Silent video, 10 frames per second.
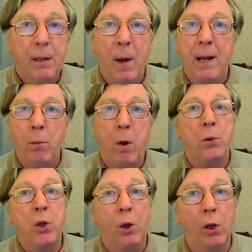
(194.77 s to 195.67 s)
what
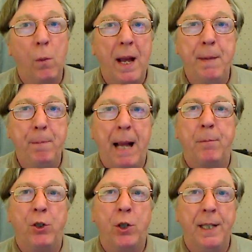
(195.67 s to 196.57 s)
was called the
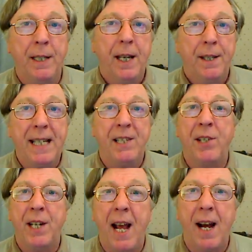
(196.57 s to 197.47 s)
Wayback Machine, the
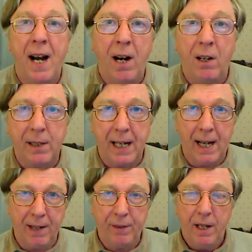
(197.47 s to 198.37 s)
Internet
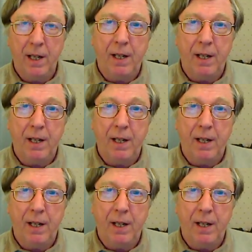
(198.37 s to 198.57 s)
Archive.